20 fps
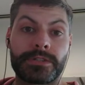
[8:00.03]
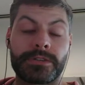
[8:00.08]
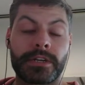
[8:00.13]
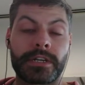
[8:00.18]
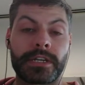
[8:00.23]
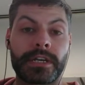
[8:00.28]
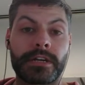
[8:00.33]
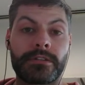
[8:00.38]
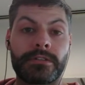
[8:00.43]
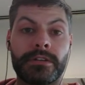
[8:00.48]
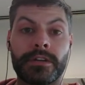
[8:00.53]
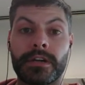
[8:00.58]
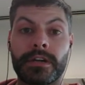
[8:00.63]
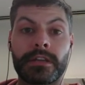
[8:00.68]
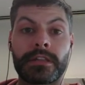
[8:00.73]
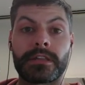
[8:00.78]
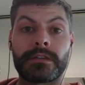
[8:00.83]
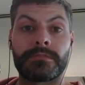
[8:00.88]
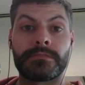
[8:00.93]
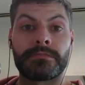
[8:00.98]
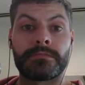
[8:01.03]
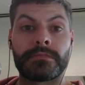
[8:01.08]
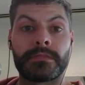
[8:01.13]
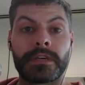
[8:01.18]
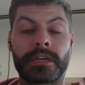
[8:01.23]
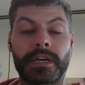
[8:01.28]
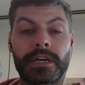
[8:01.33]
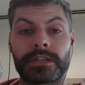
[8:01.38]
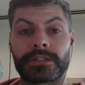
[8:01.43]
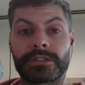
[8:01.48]
right now, none of them
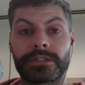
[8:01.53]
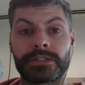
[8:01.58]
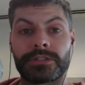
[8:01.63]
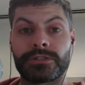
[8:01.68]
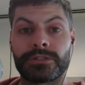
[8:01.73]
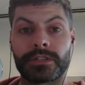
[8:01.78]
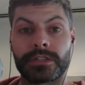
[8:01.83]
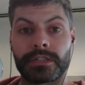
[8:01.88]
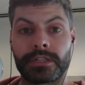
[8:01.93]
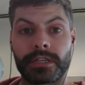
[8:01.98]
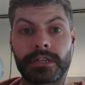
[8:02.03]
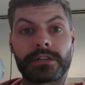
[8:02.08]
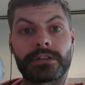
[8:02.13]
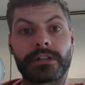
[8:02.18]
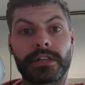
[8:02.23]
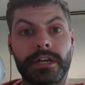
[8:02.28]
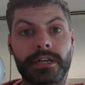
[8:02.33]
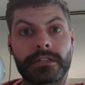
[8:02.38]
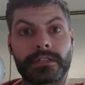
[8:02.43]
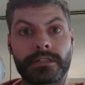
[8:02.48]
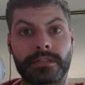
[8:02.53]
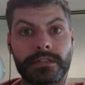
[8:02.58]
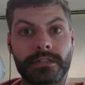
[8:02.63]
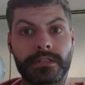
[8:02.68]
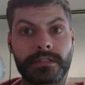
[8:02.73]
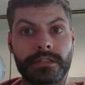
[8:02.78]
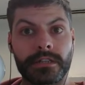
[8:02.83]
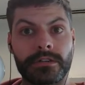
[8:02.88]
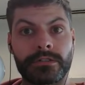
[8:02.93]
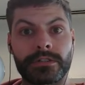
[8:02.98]
actually treat the underlying
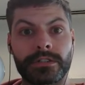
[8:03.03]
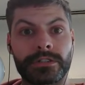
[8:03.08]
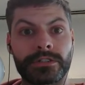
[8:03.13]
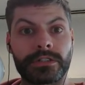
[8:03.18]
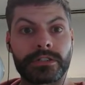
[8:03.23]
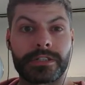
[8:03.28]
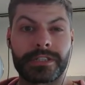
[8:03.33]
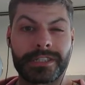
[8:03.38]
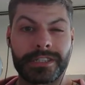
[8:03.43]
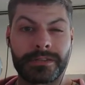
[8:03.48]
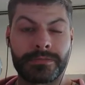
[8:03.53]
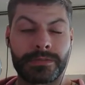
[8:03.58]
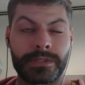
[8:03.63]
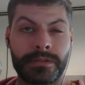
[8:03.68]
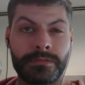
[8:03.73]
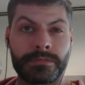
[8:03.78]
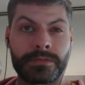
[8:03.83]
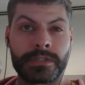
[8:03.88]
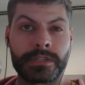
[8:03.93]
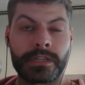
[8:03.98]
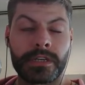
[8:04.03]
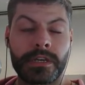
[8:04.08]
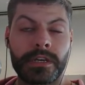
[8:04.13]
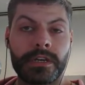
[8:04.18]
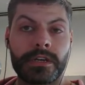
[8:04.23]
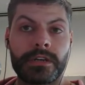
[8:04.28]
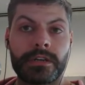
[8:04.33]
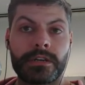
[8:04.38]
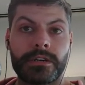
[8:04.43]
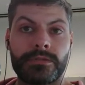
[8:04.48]
disease. They only treat the symptoms,
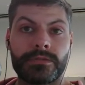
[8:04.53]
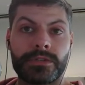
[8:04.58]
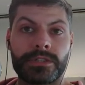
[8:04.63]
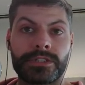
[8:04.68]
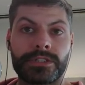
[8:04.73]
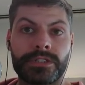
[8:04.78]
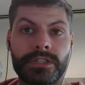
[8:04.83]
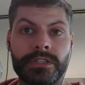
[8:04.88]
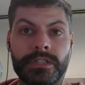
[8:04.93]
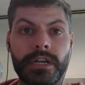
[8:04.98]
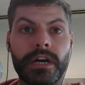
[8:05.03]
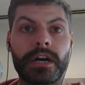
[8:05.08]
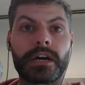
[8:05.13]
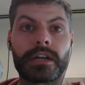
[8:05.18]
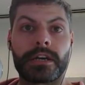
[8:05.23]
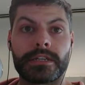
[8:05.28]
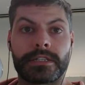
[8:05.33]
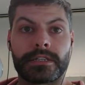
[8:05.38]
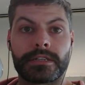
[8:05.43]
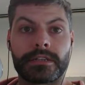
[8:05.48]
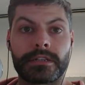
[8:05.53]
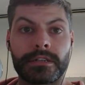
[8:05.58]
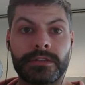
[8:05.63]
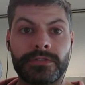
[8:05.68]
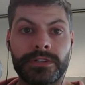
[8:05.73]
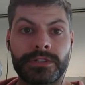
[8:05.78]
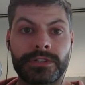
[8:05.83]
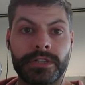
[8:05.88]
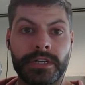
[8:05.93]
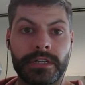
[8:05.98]
which is not ideal if
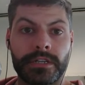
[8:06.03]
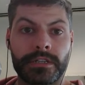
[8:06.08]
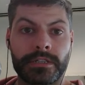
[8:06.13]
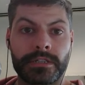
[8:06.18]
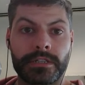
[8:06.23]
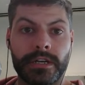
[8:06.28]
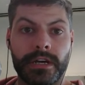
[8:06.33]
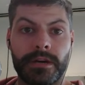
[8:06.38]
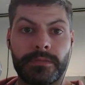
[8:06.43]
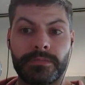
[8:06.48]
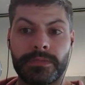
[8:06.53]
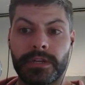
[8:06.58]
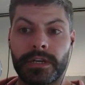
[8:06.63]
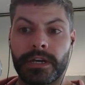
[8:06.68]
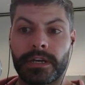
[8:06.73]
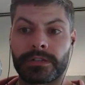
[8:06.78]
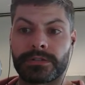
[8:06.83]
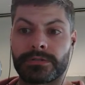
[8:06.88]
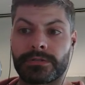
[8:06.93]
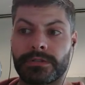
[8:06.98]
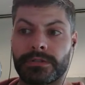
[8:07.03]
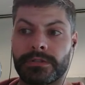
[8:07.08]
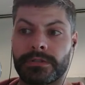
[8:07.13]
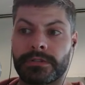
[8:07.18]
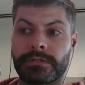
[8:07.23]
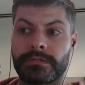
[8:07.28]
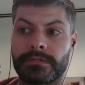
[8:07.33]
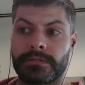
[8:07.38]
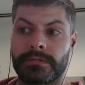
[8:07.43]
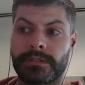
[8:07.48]
you're trying to stop the actual
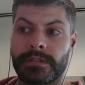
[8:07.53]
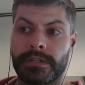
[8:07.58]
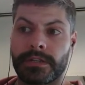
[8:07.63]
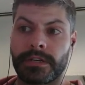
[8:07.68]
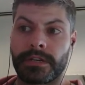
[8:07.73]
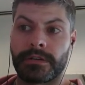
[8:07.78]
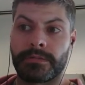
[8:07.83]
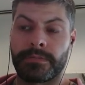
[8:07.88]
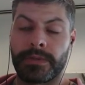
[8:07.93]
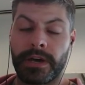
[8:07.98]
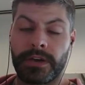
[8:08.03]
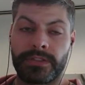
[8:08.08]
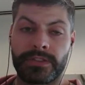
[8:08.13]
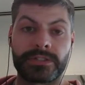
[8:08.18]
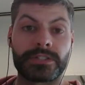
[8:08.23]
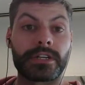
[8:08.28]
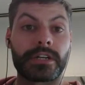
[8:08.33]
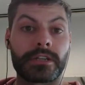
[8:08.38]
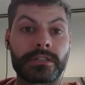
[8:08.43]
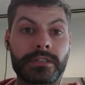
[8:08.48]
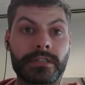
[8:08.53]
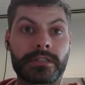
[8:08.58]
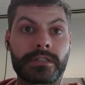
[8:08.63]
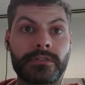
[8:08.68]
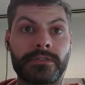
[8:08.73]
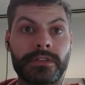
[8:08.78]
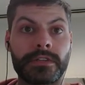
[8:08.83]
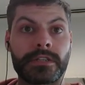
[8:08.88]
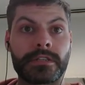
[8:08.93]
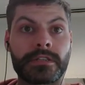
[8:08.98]
pathogenesis
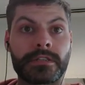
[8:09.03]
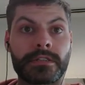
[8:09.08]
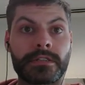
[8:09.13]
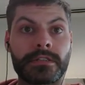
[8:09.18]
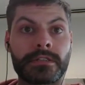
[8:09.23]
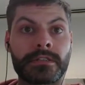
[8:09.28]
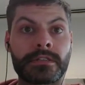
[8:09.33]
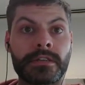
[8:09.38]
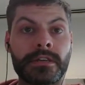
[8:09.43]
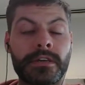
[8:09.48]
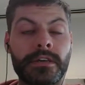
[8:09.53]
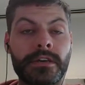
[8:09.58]
of the disease.